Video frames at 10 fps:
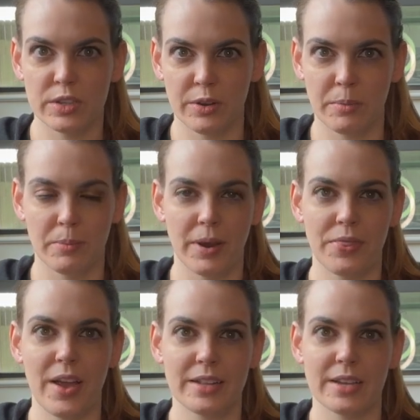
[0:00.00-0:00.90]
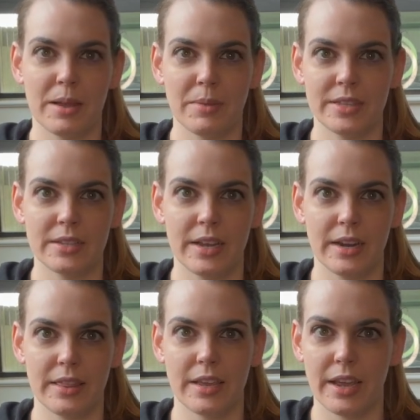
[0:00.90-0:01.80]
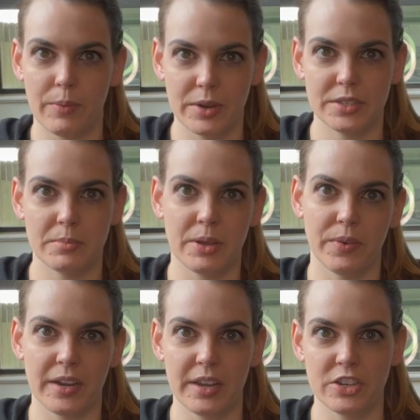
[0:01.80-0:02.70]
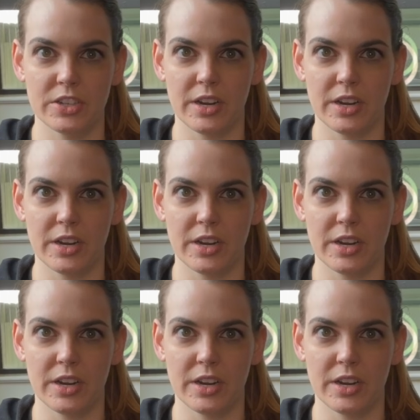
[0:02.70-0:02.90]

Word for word: I remember at that time I said, I think I want to be a radiation